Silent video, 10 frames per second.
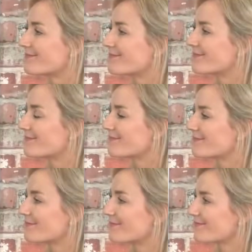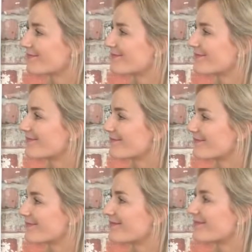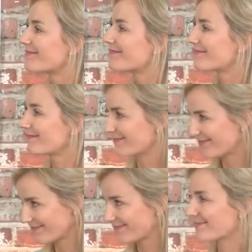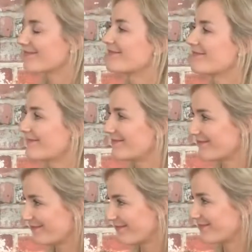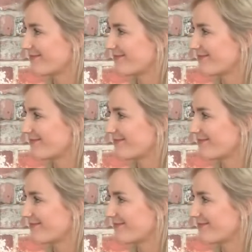(not speaking)